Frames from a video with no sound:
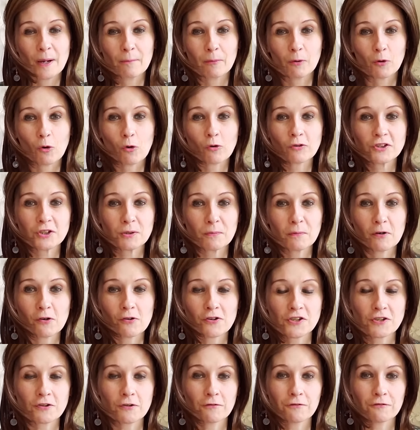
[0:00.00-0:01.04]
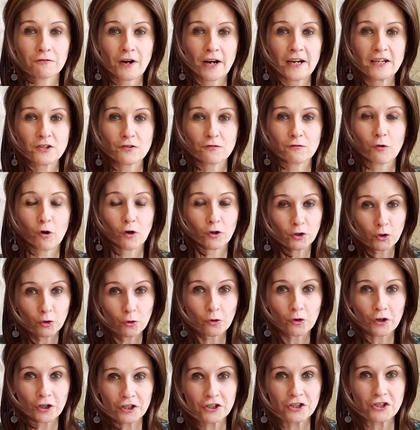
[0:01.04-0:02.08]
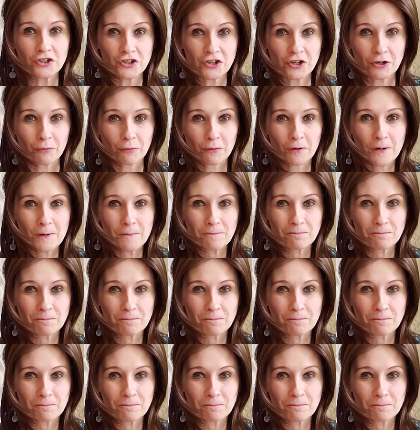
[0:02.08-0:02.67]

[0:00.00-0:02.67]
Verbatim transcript: but also because they're afraid of what you're going to do,